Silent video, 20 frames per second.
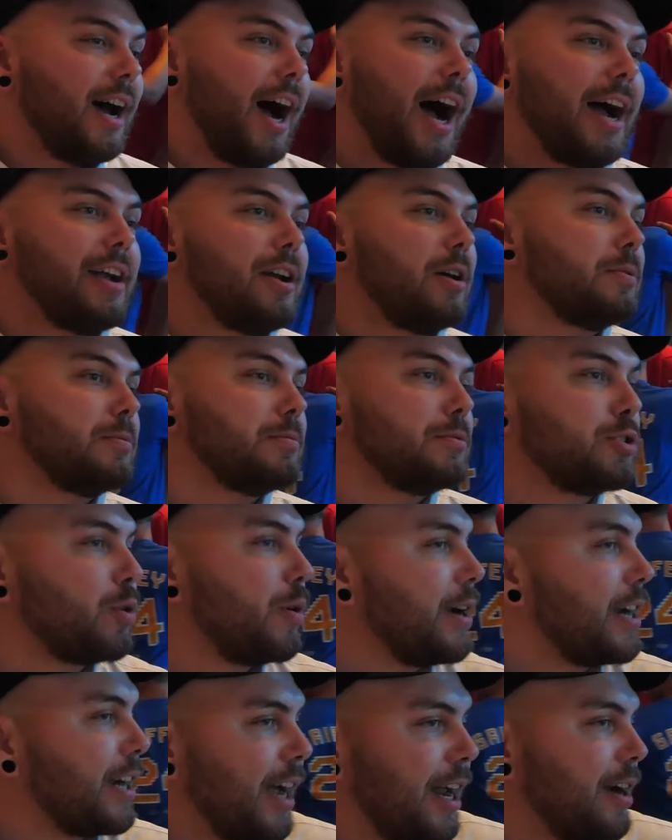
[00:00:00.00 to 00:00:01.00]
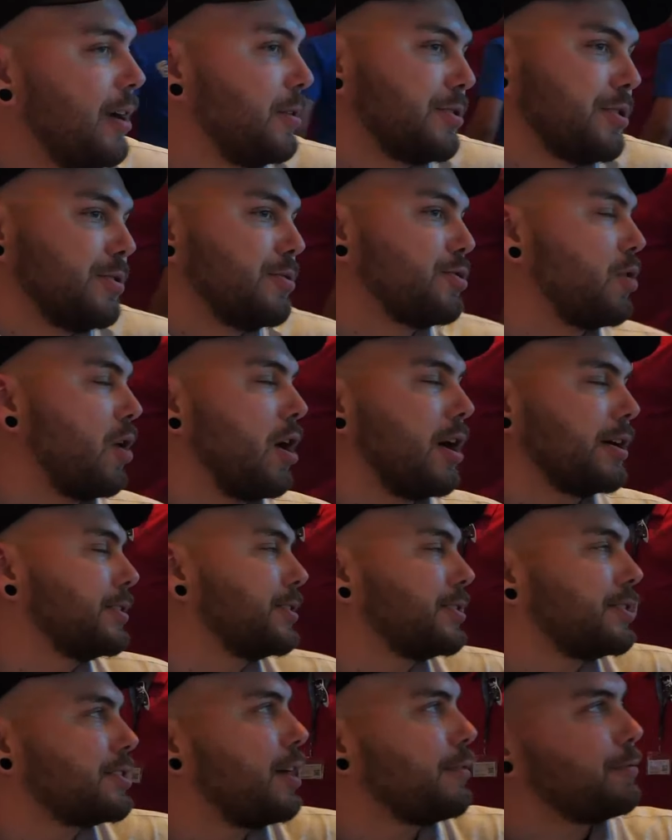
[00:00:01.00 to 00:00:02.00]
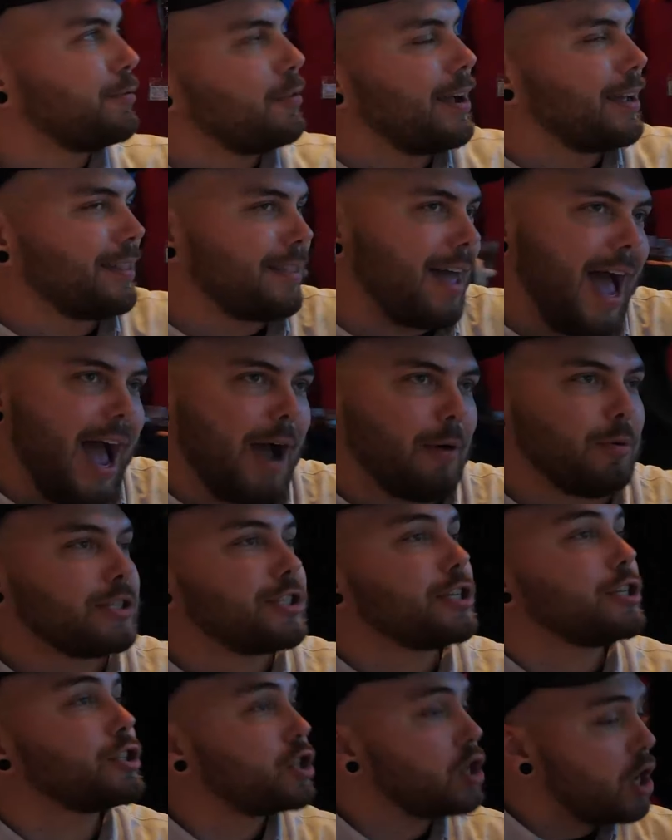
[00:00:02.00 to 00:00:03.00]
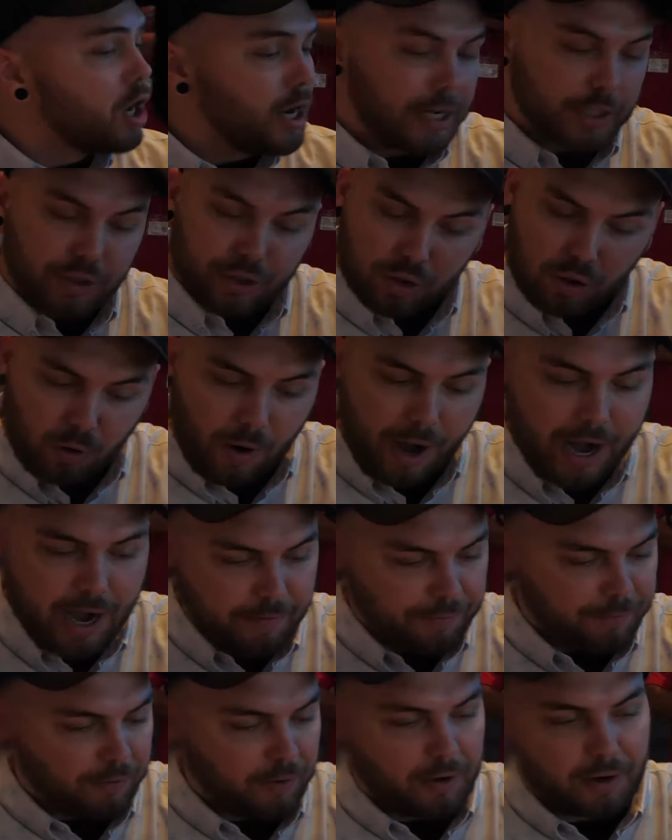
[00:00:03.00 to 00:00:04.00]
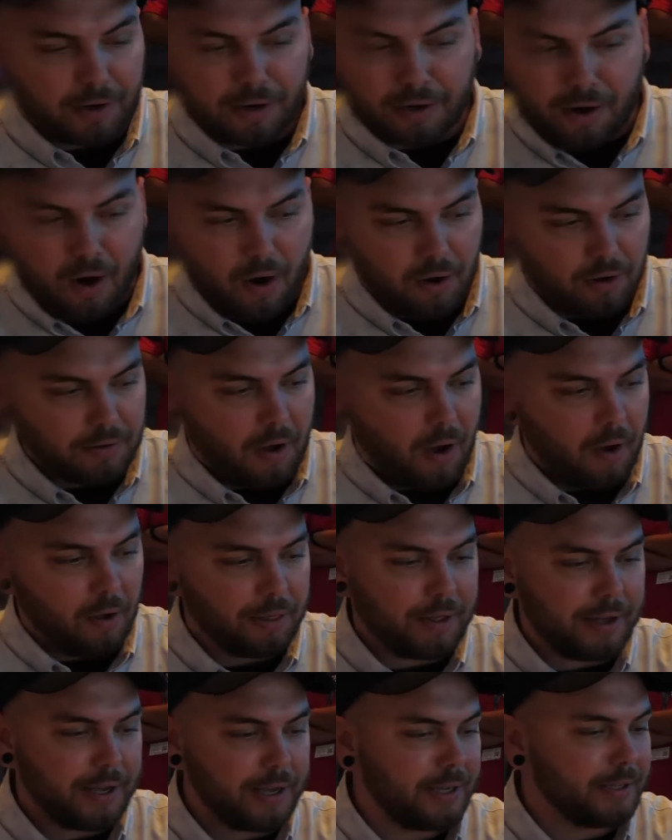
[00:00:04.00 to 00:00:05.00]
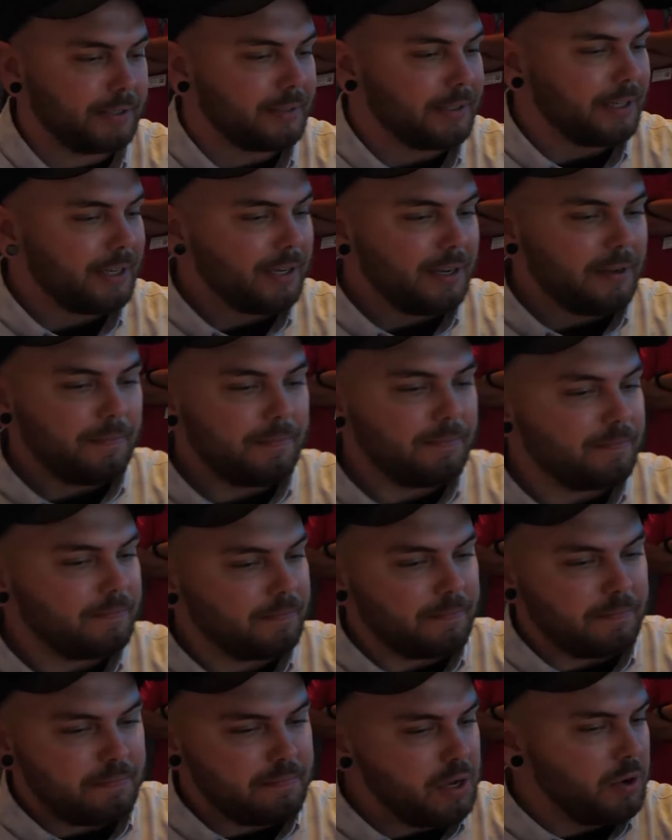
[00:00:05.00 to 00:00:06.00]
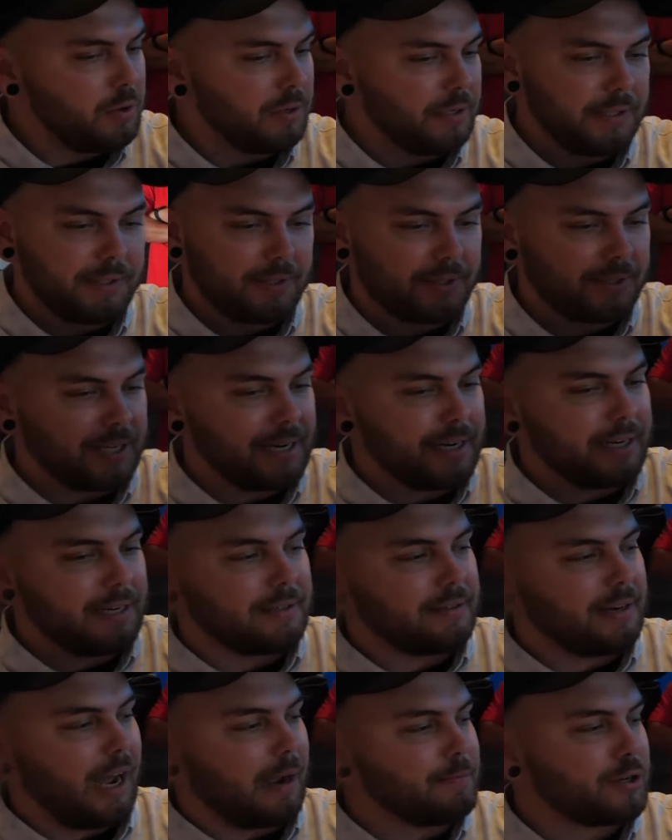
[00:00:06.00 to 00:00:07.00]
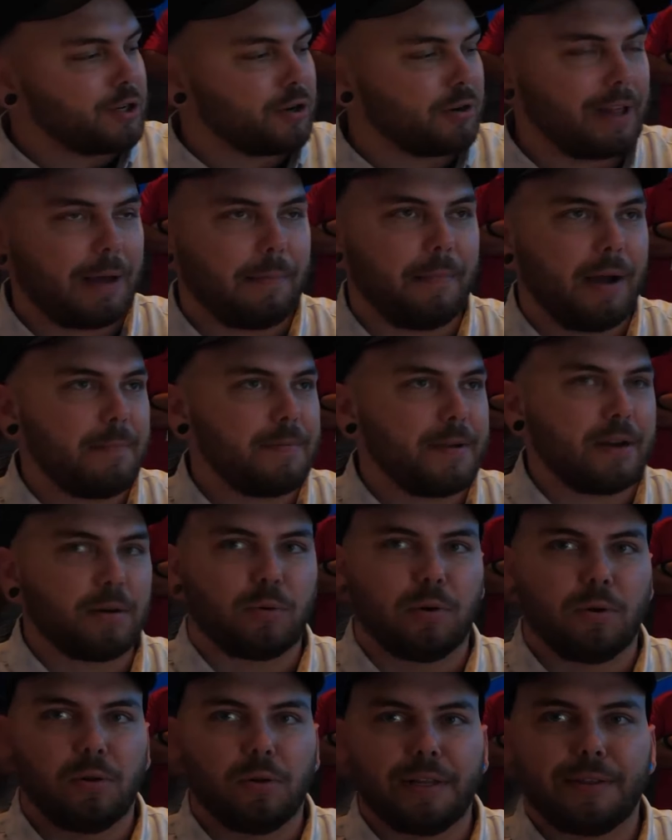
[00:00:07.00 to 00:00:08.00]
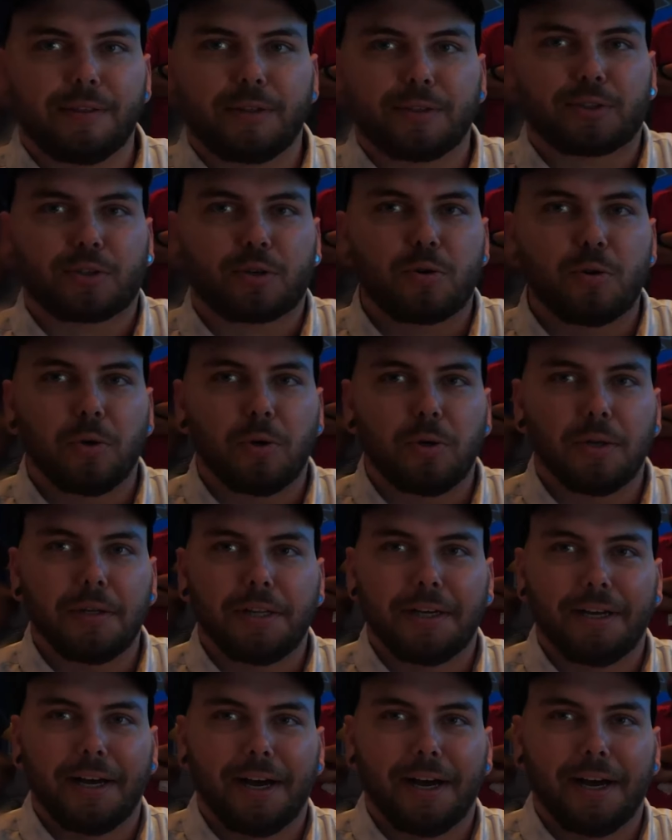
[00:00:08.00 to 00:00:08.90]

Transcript: I don't drink, I don't do drugs, stuff like that, which is good. It's great for all, all the mutants, and I'm sure that might be a rule in the school.